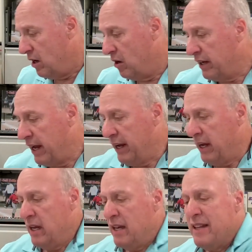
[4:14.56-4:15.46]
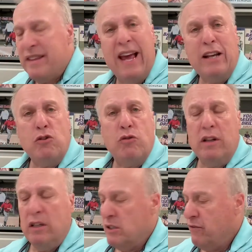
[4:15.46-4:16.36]
Okay, next
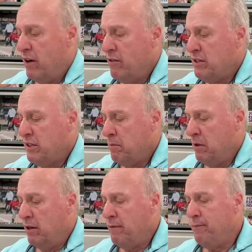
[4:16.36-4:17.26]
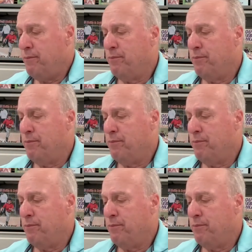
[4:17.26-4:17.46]
drill is very similar.